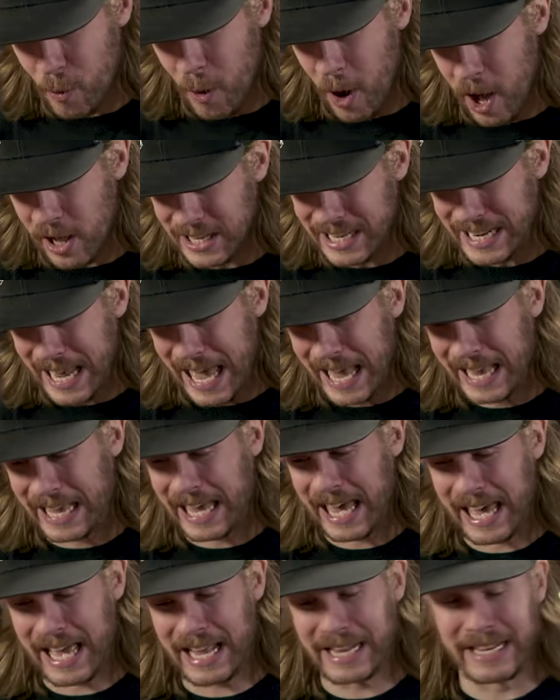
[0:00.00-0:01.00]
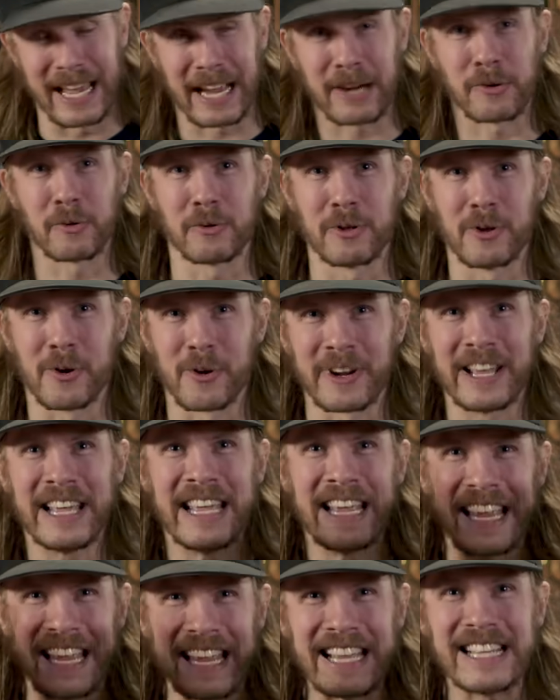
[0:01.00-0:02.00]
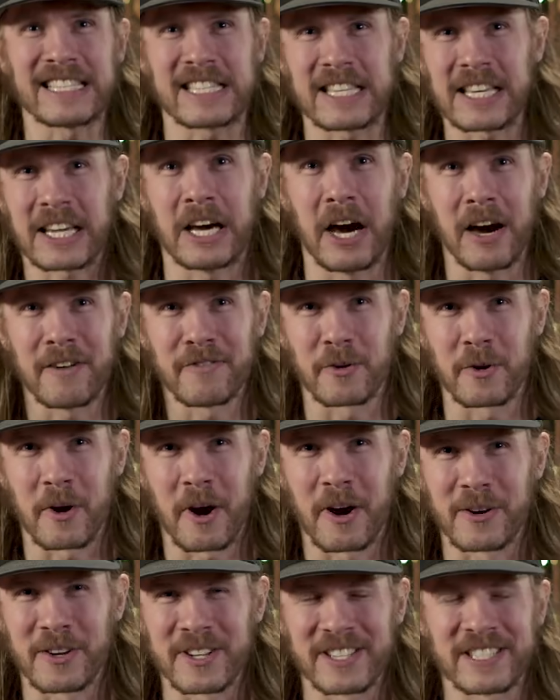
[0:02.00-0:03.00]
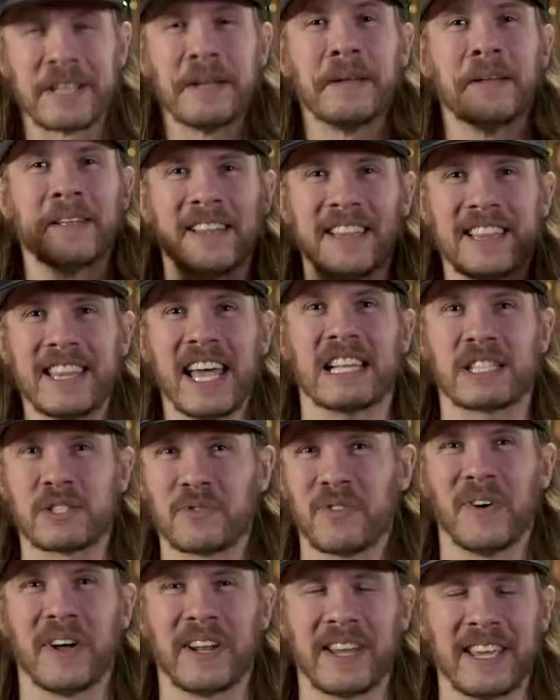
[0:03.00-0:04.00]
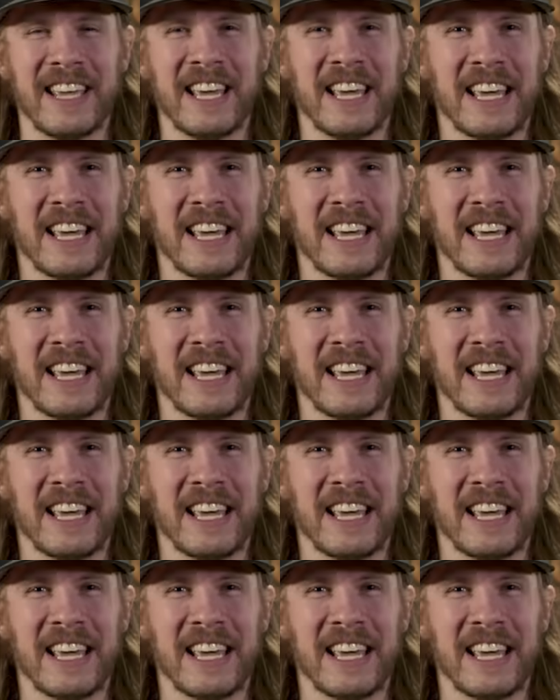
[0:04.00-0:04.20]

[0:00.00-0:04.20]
Wallen, aka Necrolord, is the cover artist. That's funny.